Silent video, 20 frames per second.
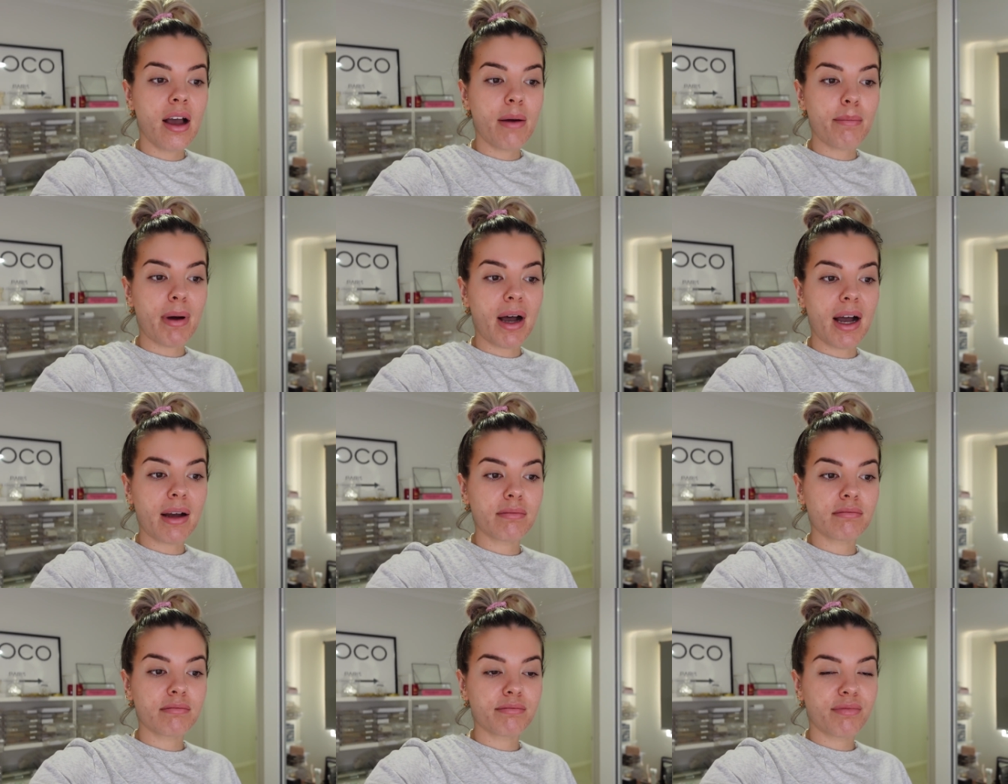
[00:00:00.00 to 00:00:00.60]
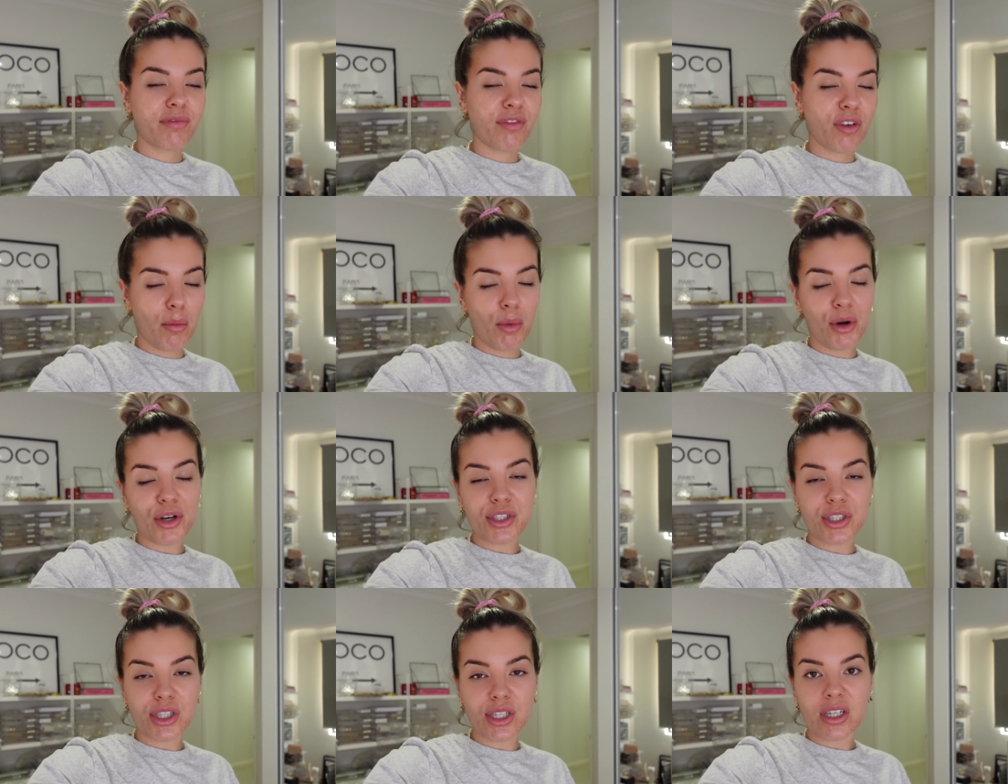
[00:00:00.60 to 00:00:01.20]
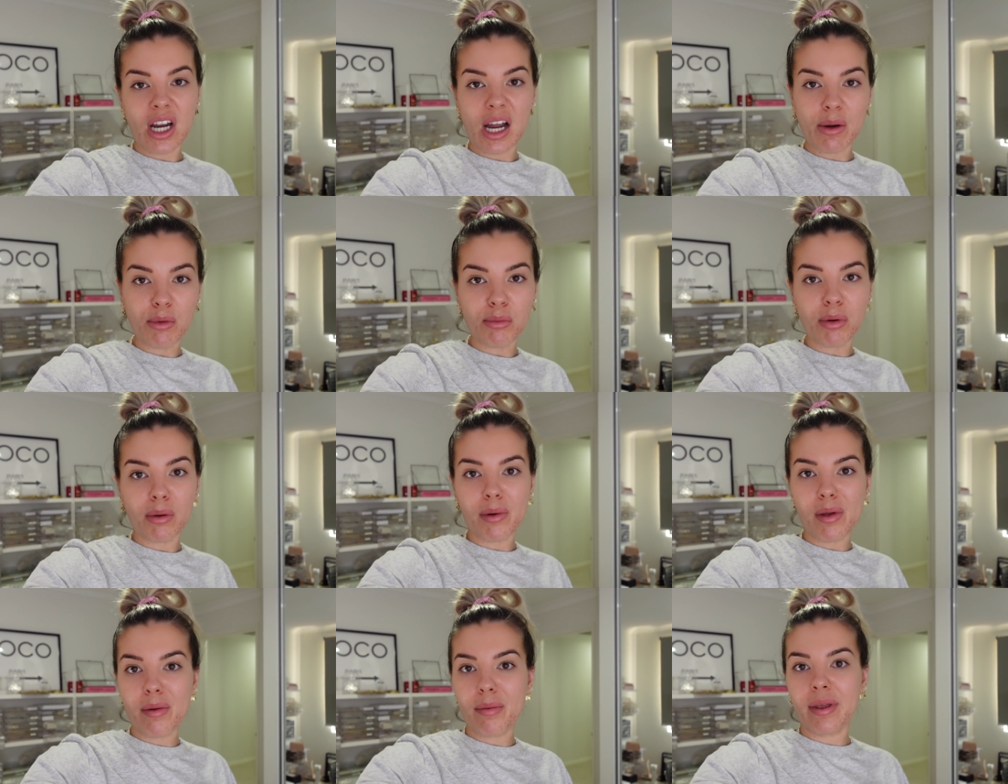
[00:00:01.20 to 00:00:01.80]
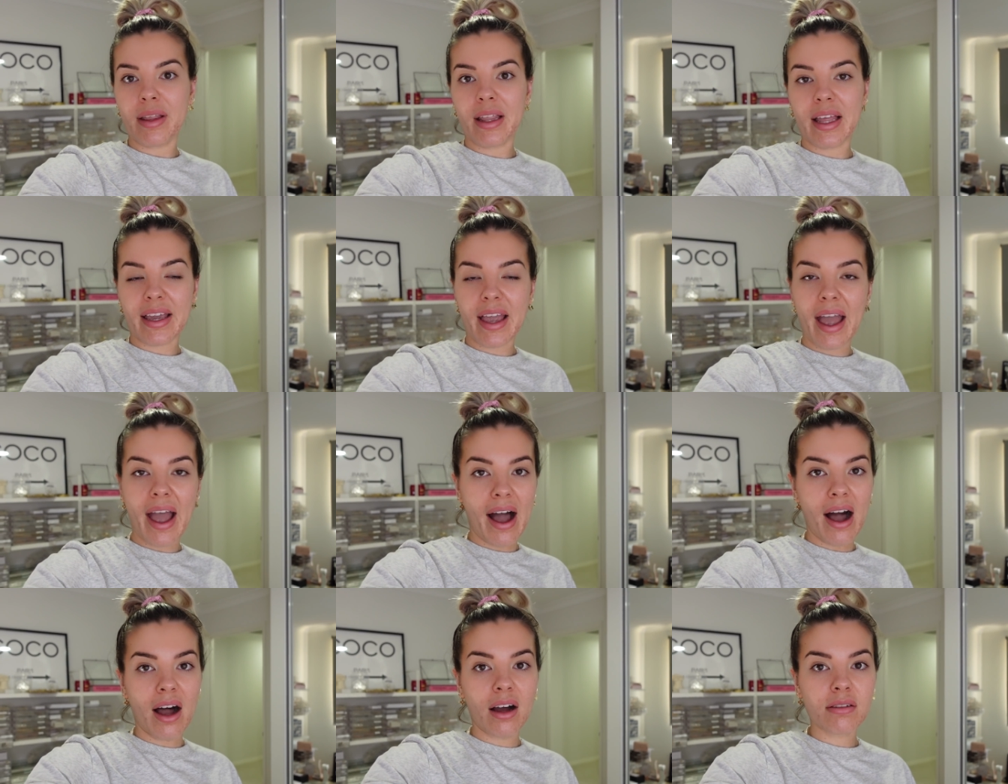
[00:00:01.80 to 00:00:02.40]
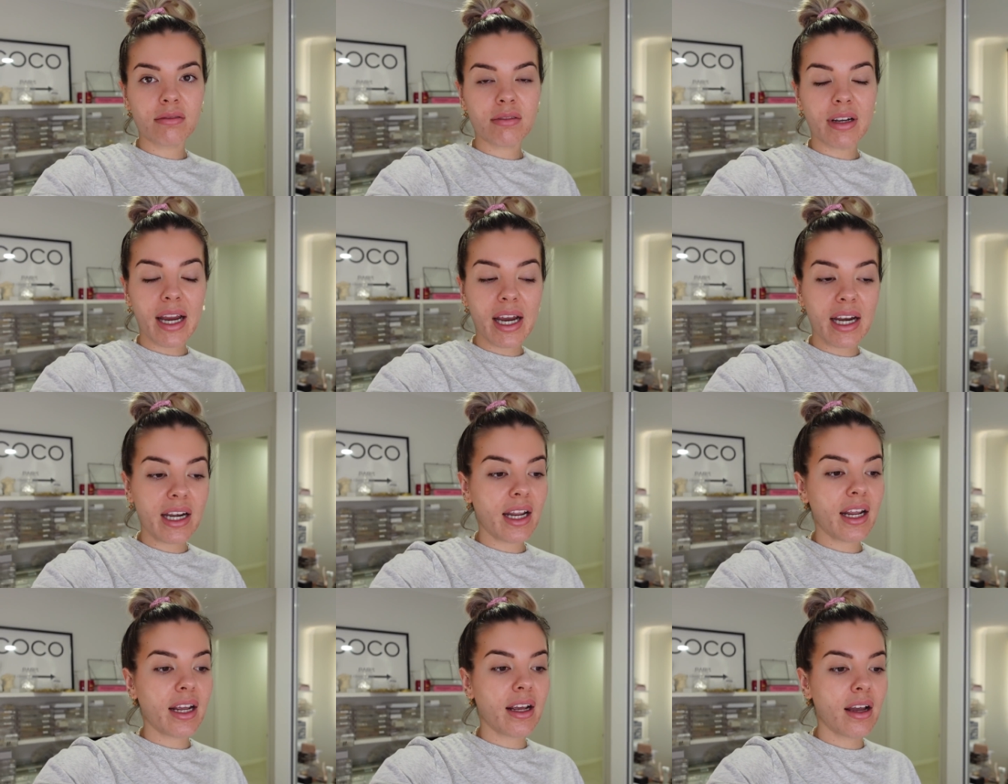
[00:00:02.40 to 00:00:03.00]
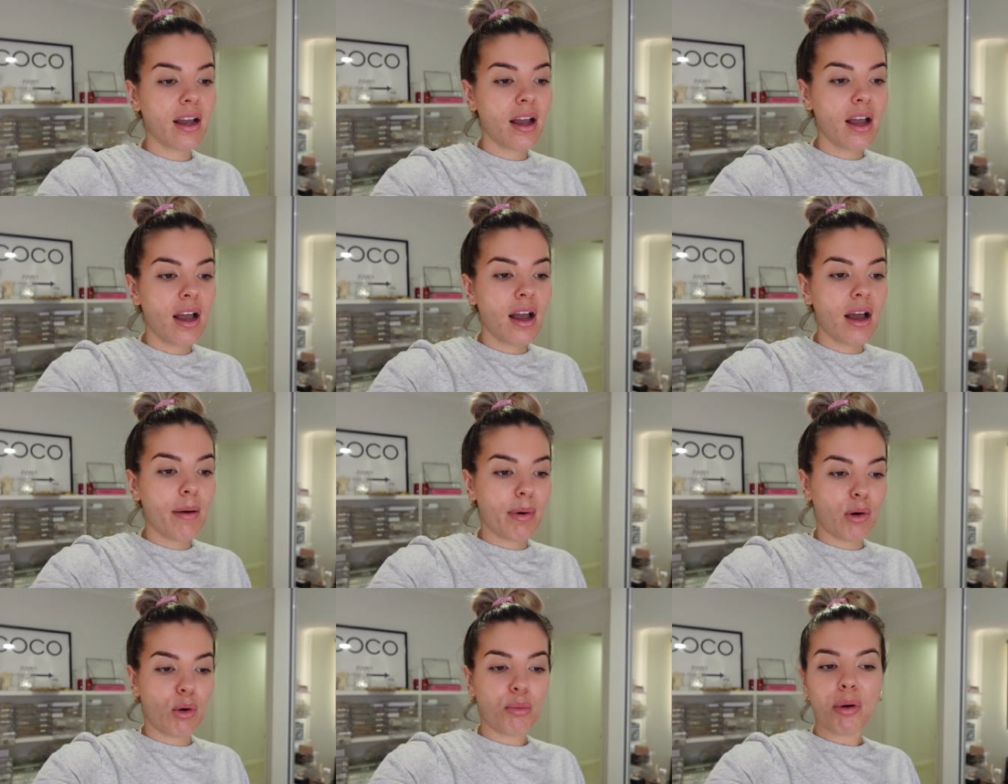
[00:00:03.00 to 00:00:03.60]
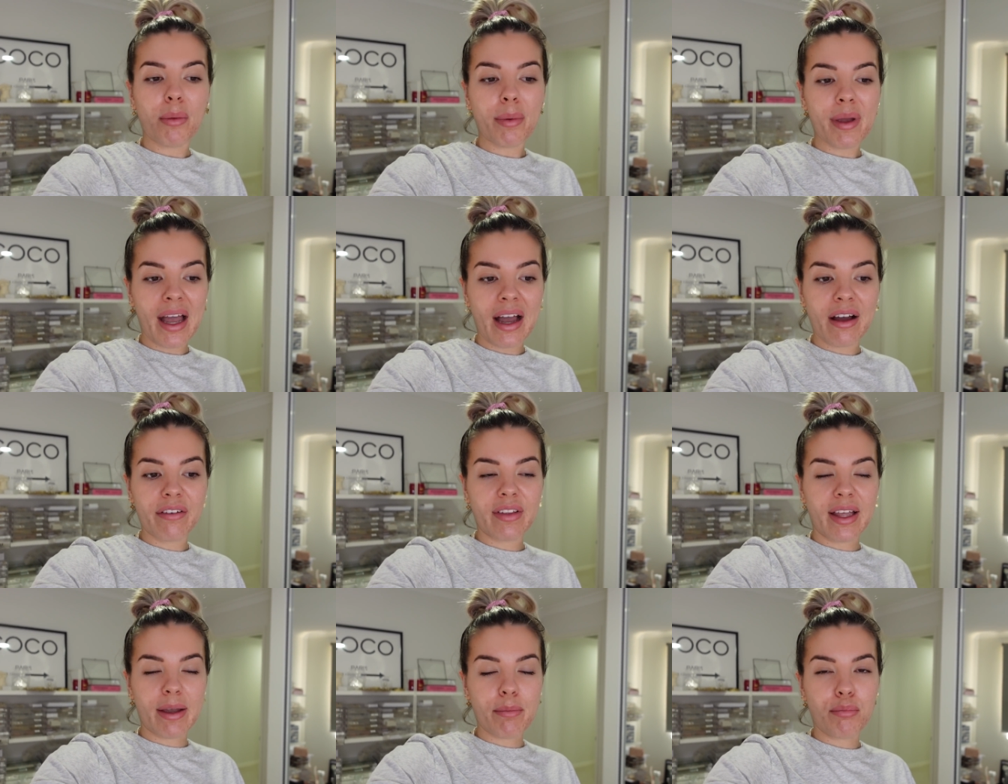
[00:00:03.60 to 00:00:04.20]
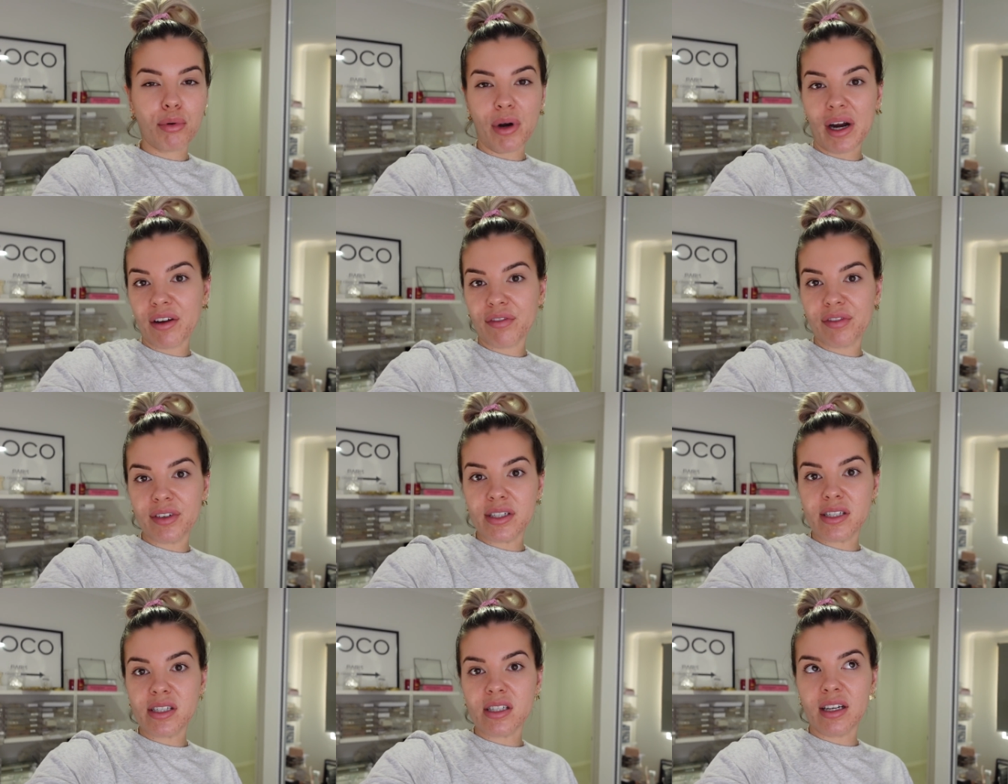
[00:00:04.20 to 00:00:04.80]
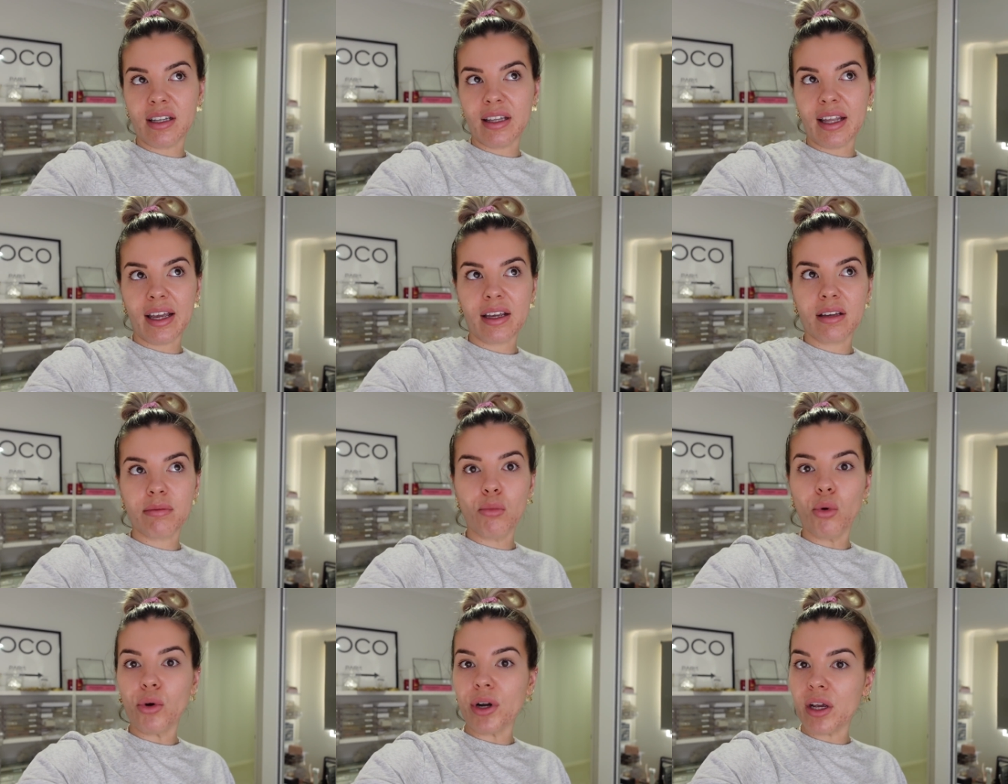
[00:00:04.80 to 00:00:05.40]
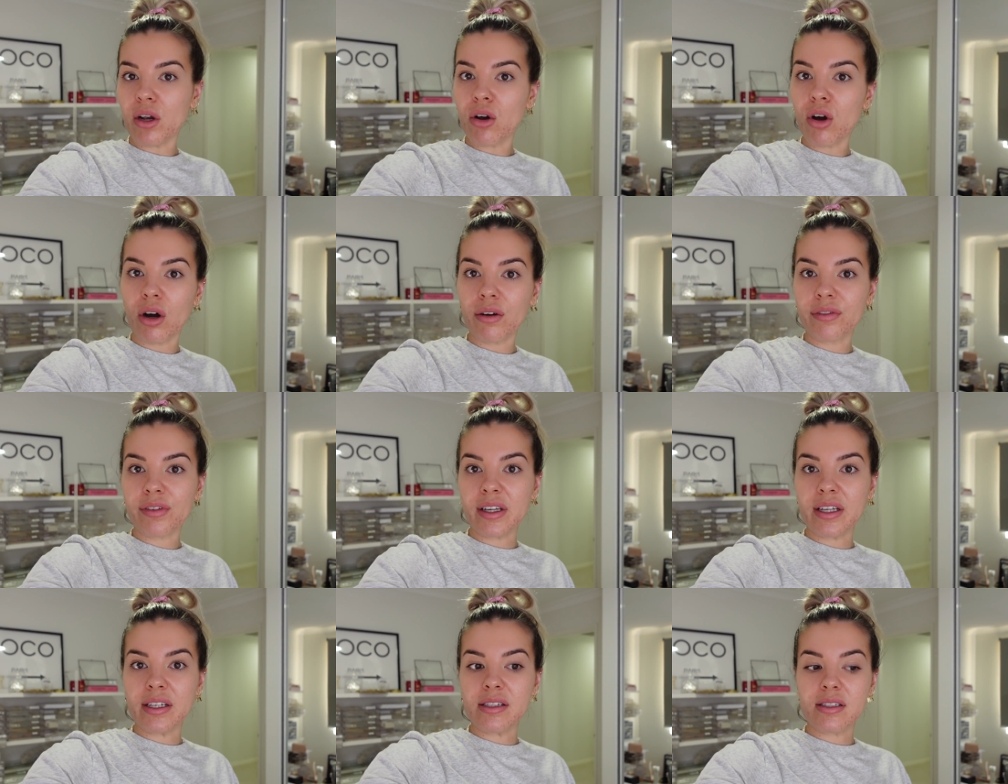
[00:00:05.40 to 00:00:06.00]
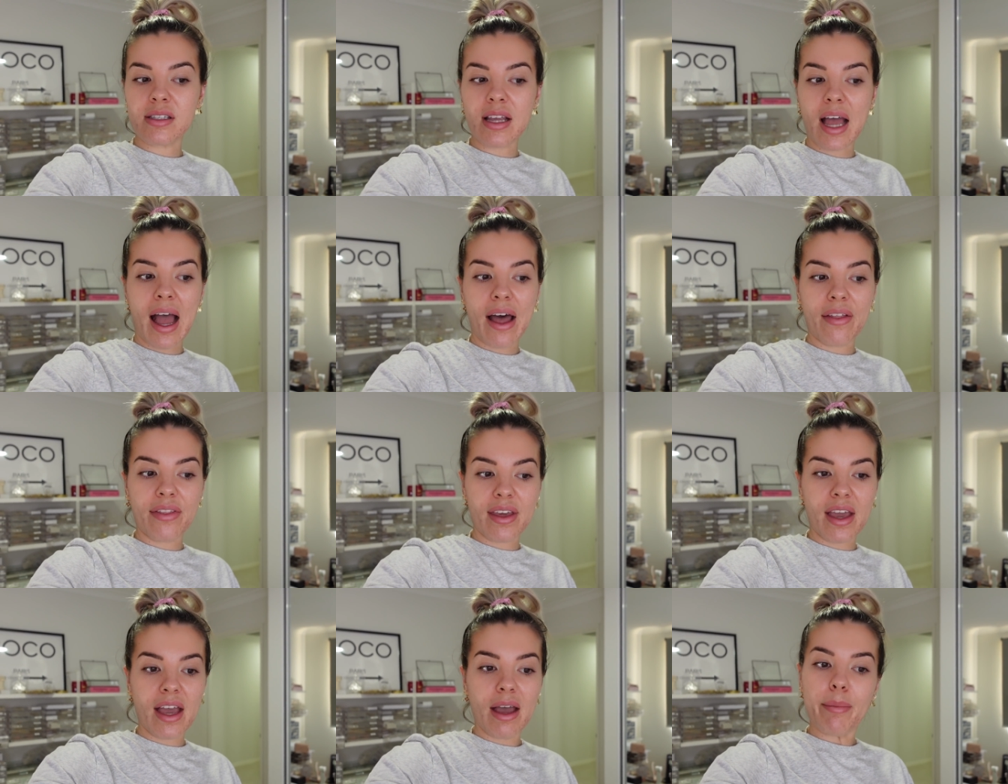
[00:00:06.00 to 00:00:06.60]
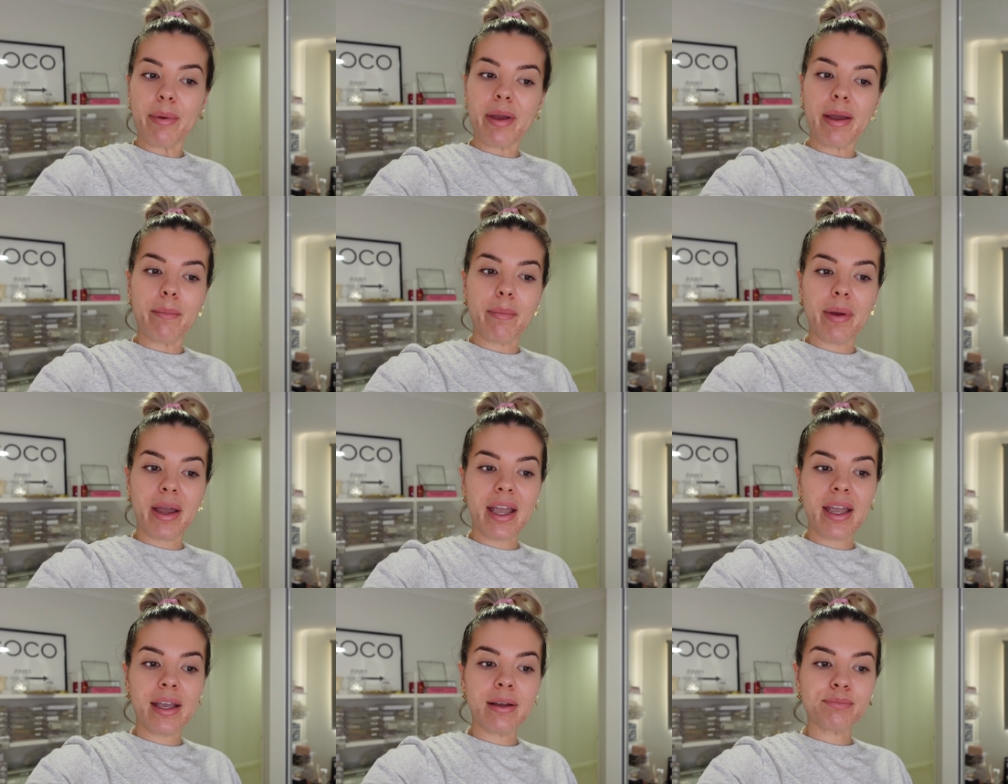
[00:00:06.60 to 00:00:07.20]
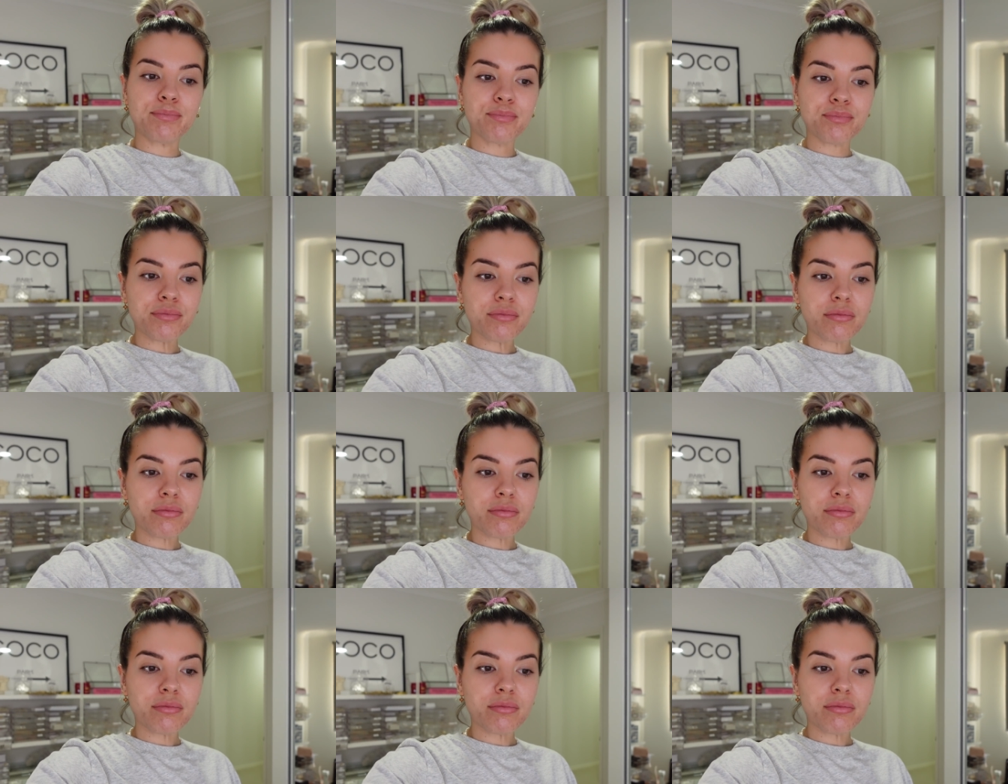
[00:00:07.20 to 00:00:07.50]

But for most of the time we'll probably be like out eating, but we'll probably have like breakfast and like morning coffees at the Airbnb.